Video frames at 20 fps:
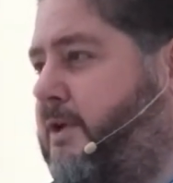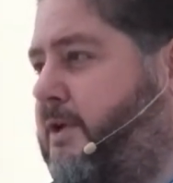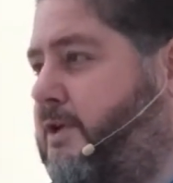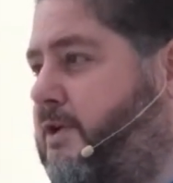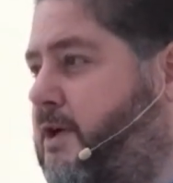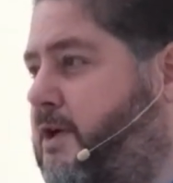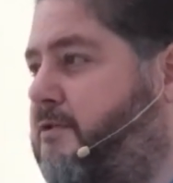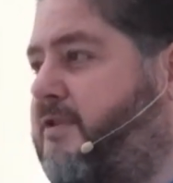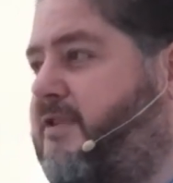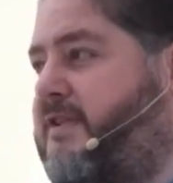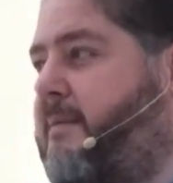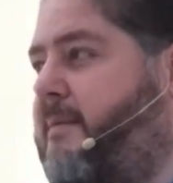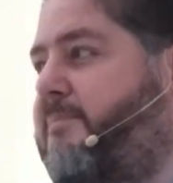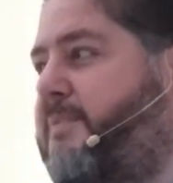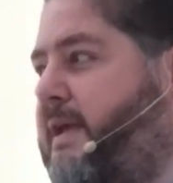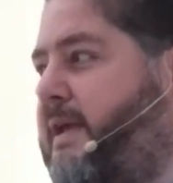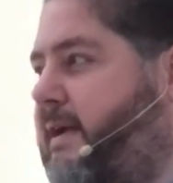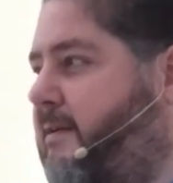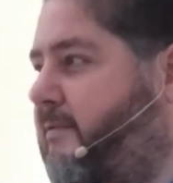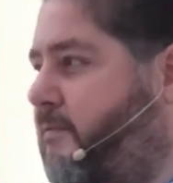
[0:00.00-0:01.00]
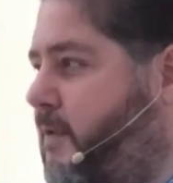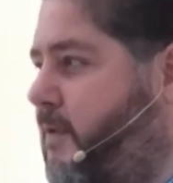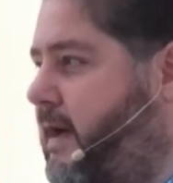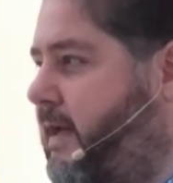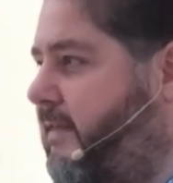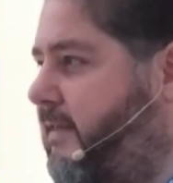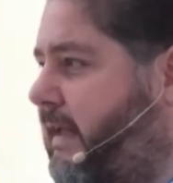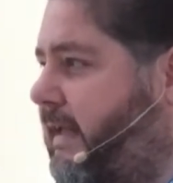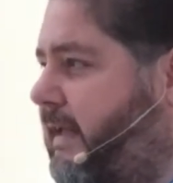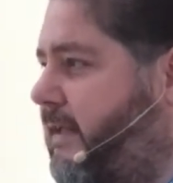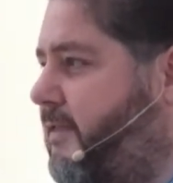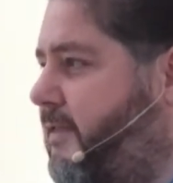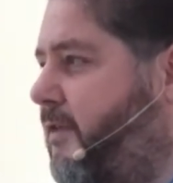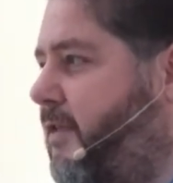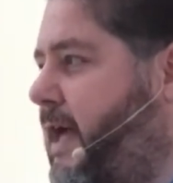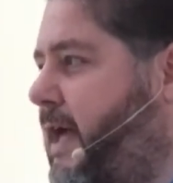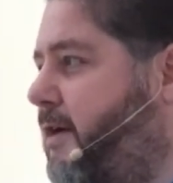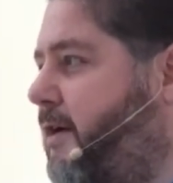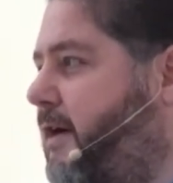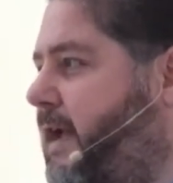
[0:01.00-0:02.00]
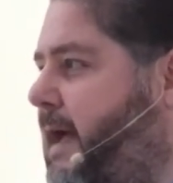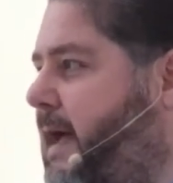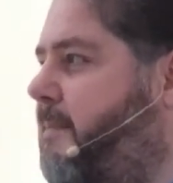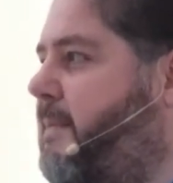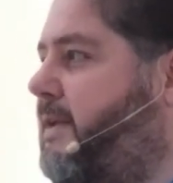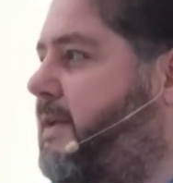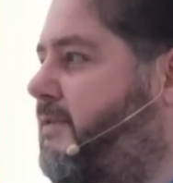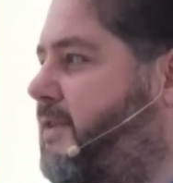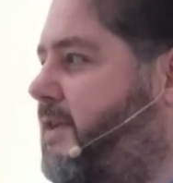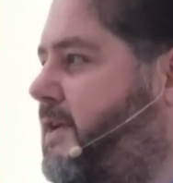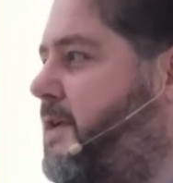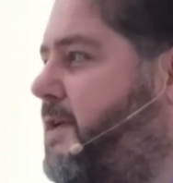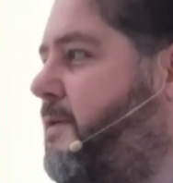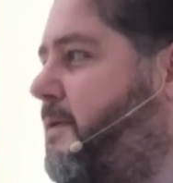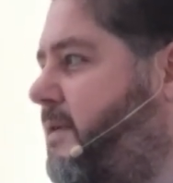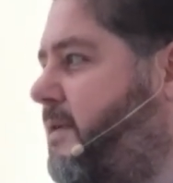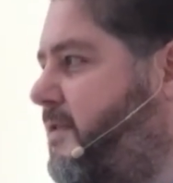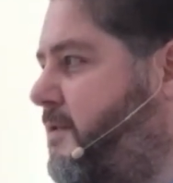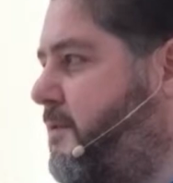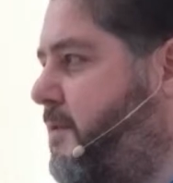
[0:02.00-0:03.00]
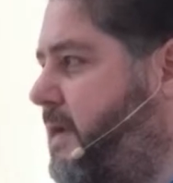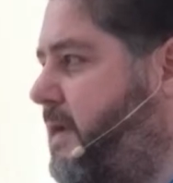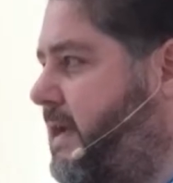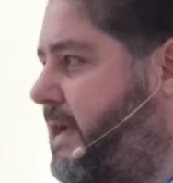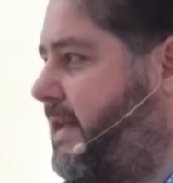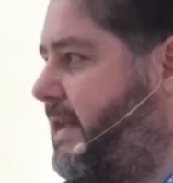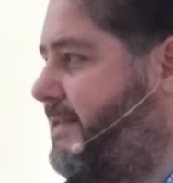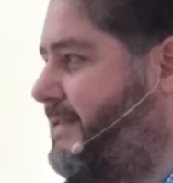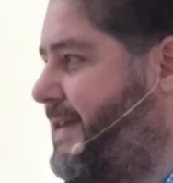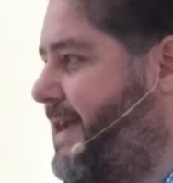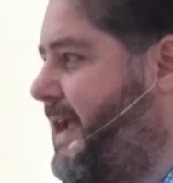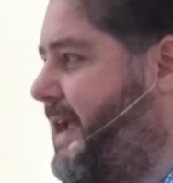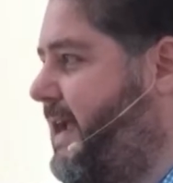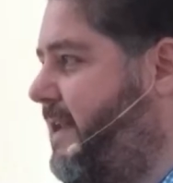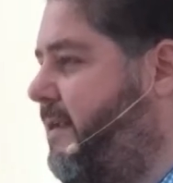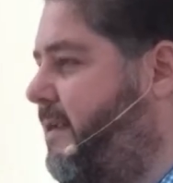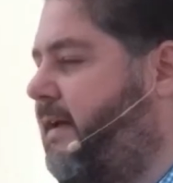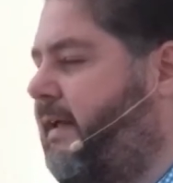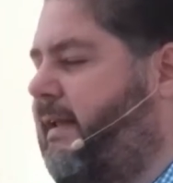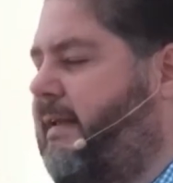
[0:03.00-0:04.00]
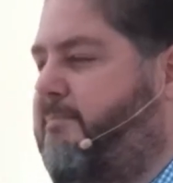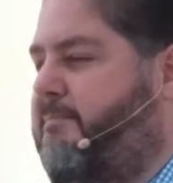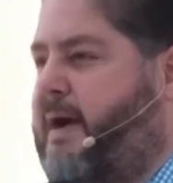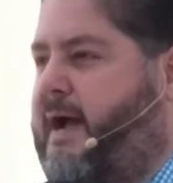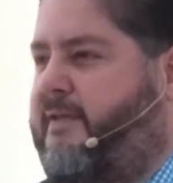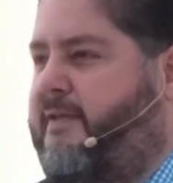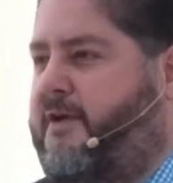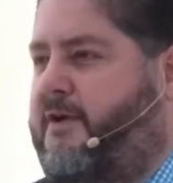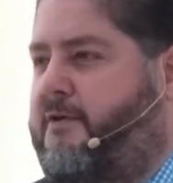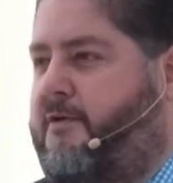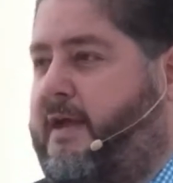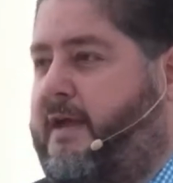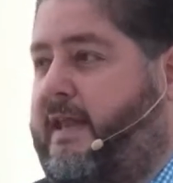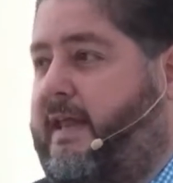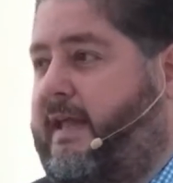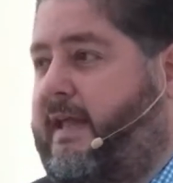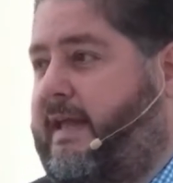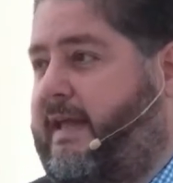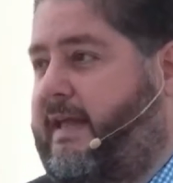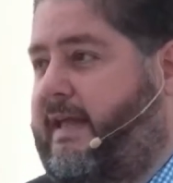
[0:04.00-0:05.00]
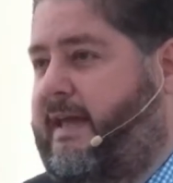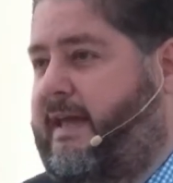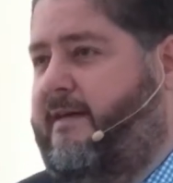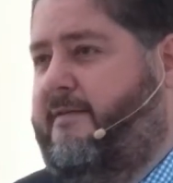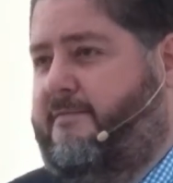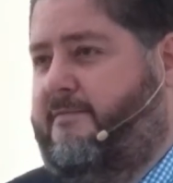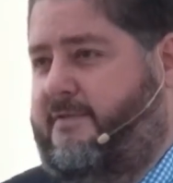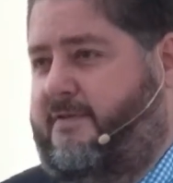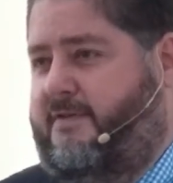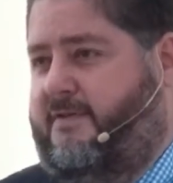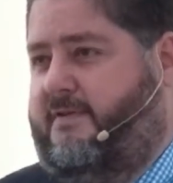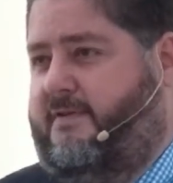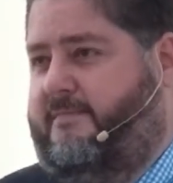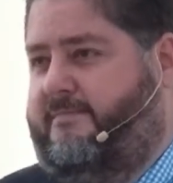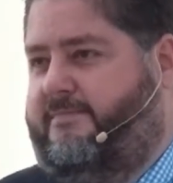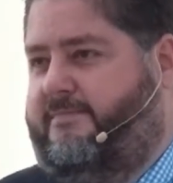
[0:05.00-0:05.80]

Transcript: And you know something of what the letter coming to you is going to contain by the greeting it gives.